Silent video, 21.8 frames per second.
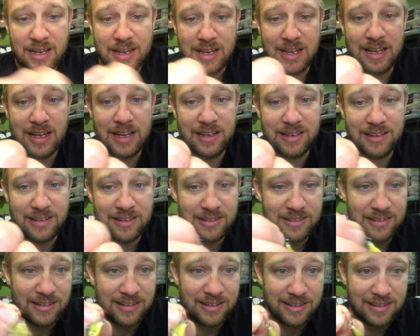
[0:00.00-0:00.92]
and
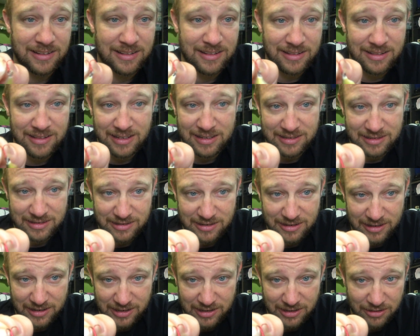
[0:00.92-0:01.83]
this is going
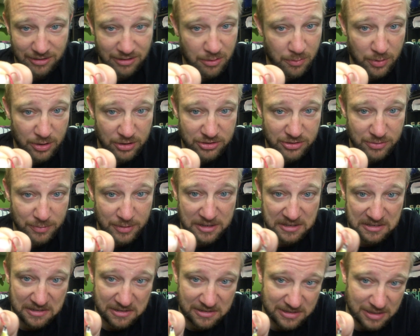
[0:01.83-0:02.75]
to kill a bunch of
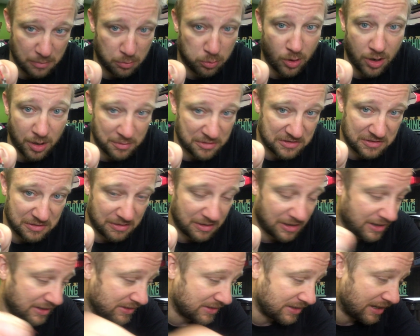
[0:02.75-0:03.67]
monsters. I promise you
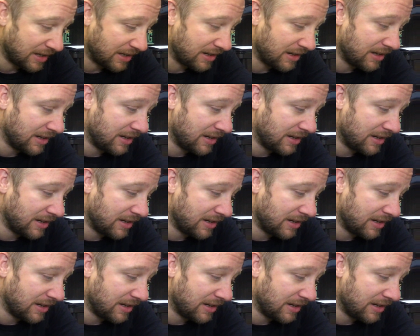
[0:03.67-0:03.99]
guys that.